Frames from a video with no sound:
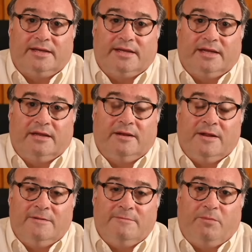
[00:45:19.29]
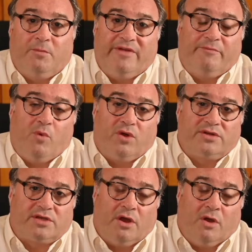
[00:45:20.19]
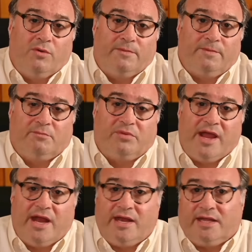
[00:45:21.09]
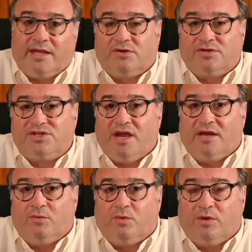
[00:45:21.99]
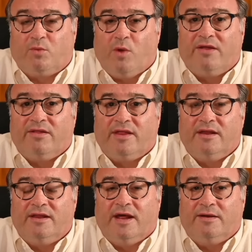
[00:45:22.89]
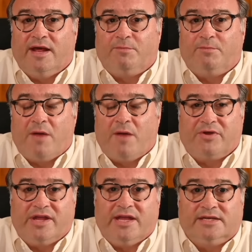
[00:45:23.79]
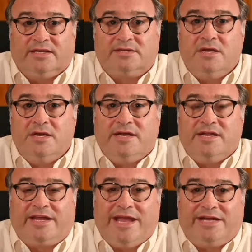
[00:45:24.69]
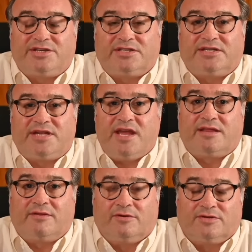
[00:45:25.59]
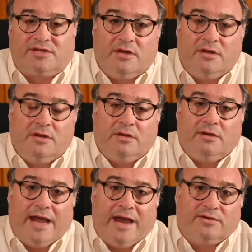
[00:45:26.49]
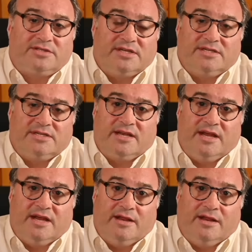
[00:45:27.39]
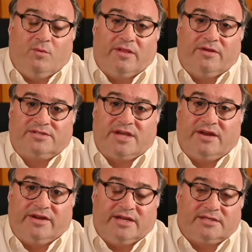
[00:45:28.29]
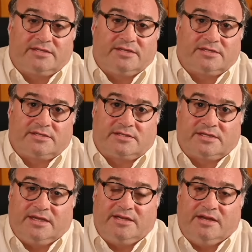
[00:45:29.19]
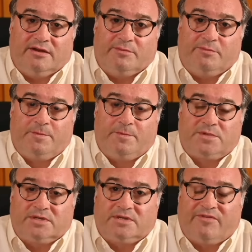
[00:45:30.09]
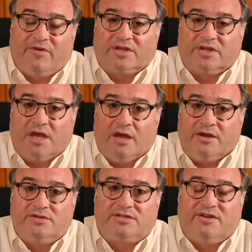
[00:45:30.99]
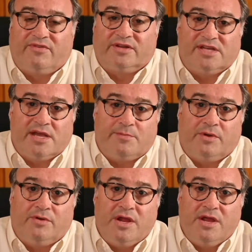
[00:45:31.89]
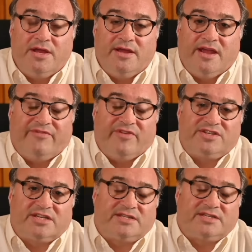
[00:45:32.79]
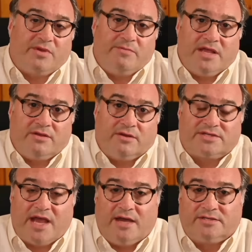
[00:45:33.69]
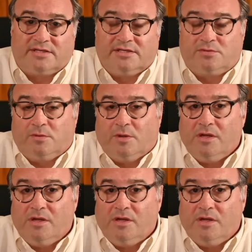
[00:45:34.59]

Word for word: uh, but we more so the planning associated with where the, that, that property is you can't just take those houses in, in, in one of those areas, just continue to, to, to focus on Houston, for example. If you just simply made those houses